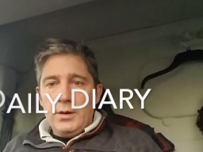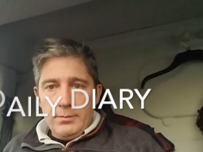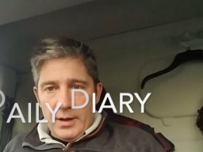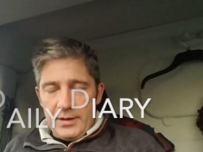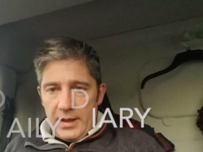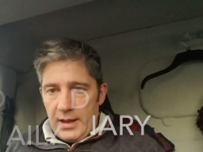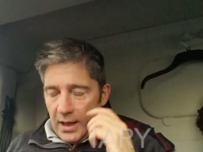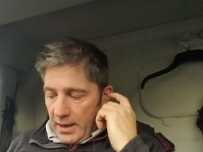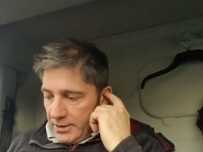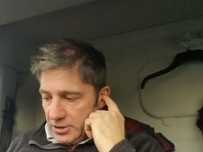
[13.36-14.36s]
Monday
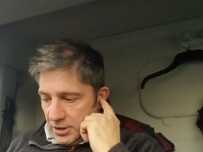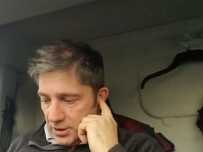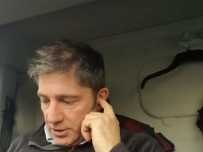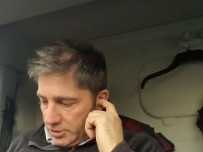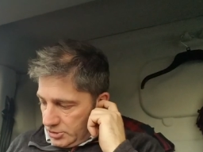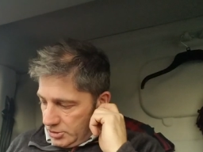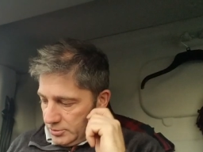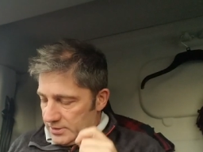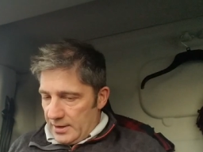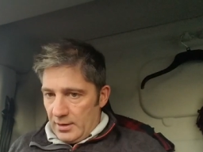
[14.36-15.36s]
and
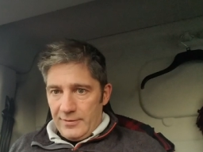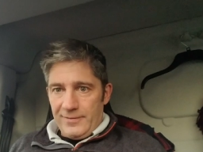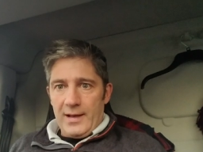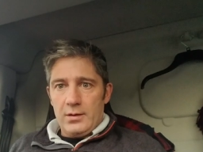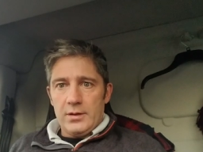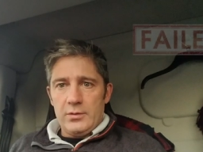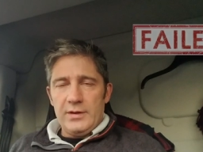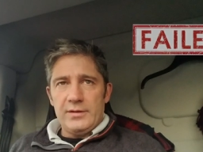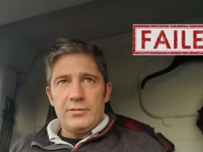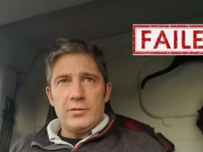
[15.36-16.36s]
Tuesday I failed, and the
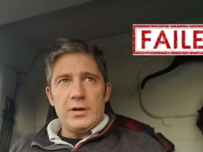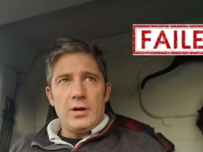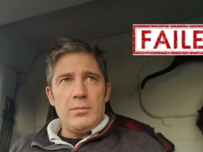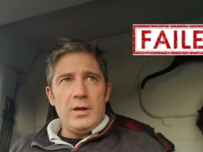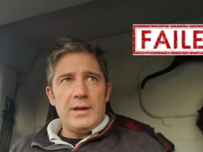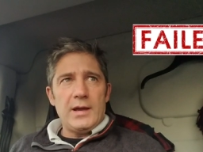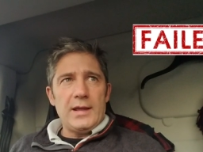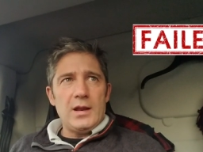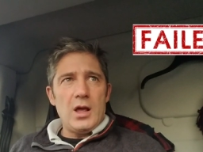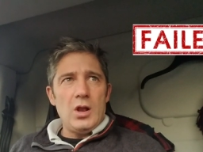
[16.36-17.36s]
reason for it, on Monday I
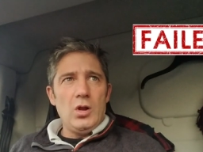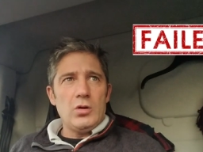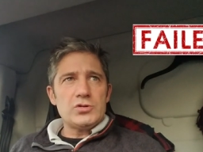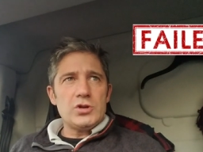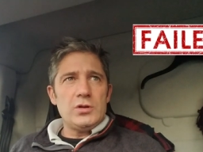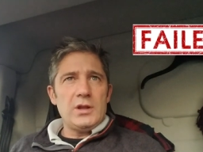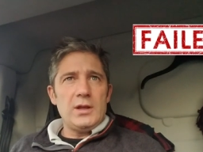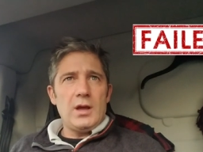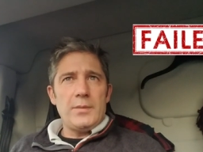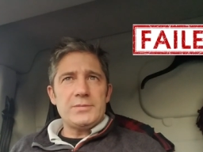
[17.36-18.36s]
had a long journey
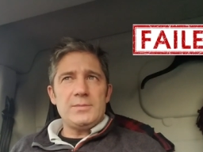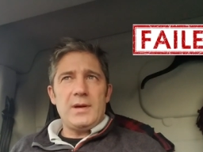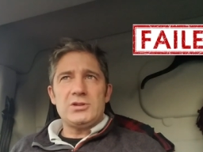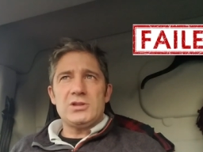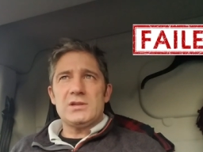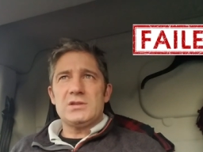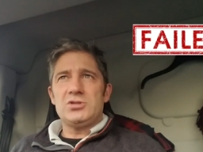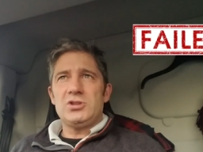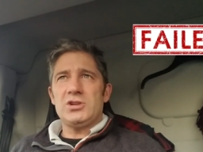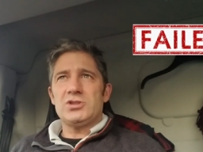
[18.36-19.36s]
up to Manchester,
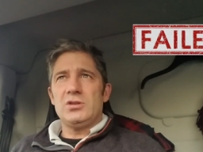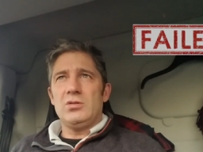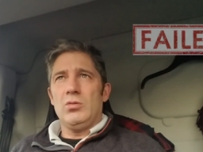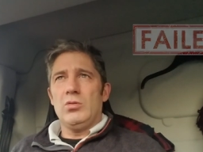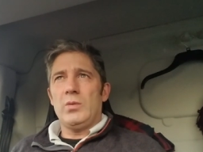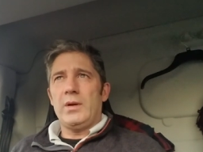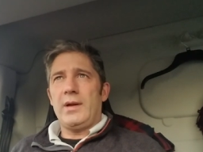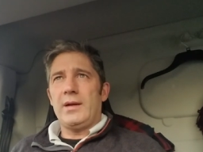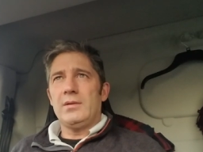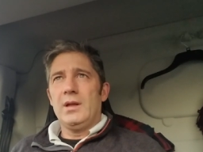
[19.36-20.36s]
Cheshire, all the way
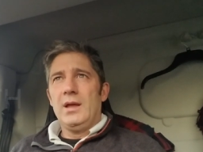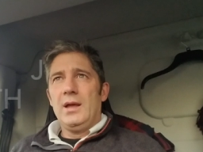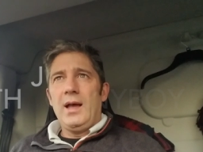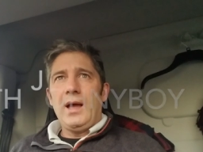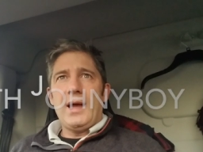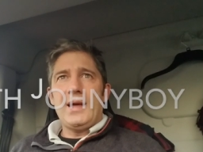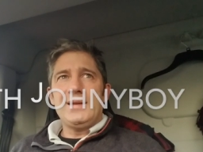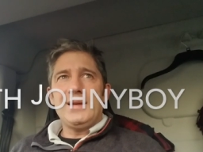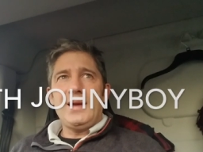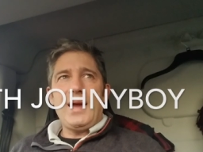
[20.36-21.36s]
around, and
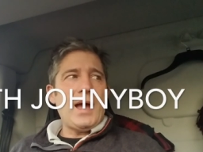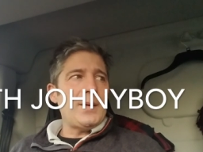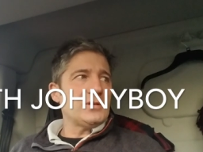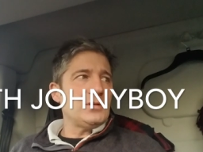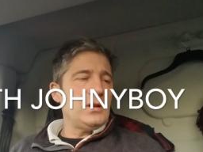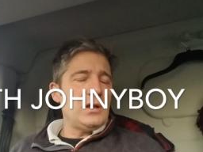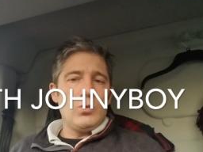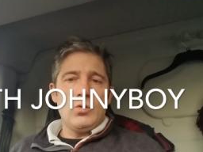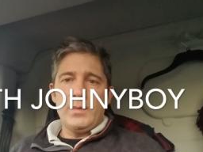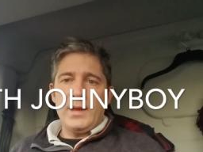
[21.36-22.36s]
absolutely
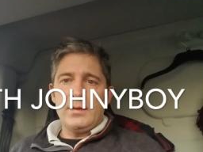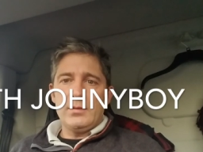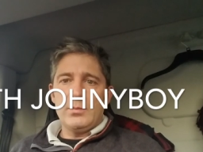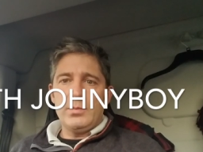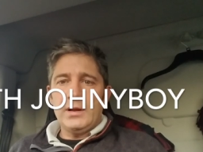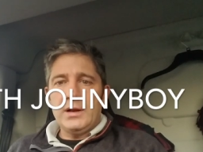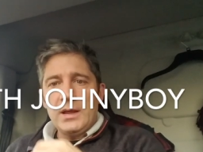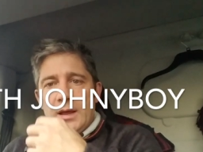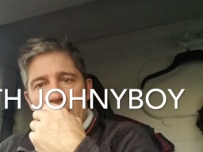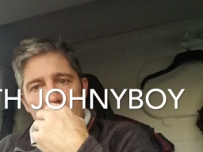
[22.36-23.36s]
wore me out completely.
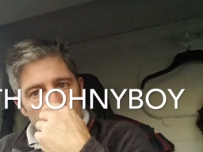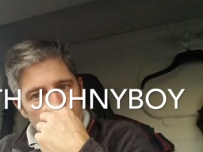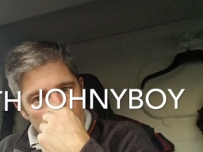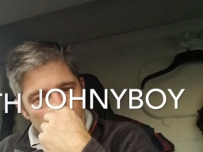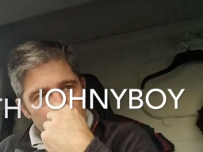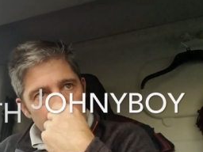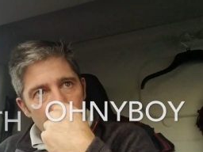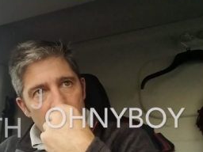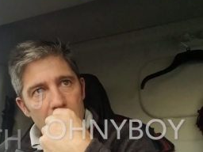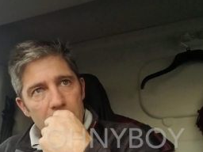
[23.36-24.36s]
And
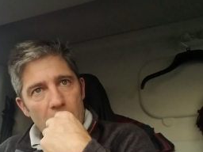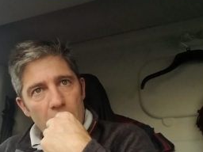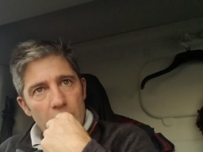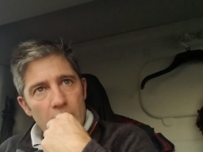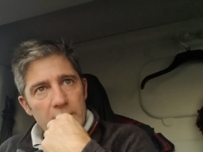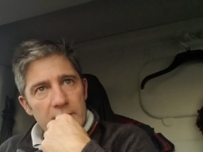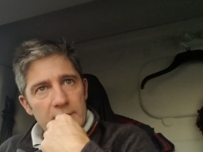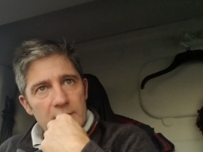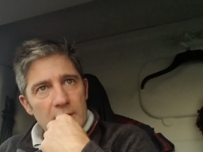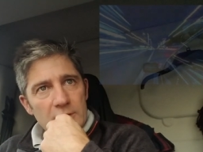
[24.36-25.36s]
on the road at
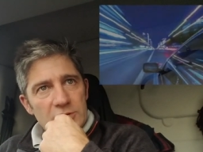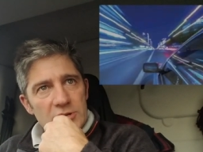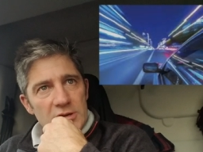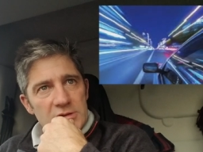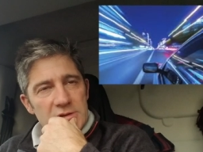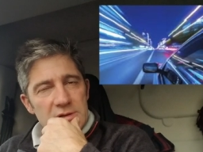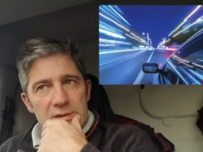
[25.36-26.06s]
just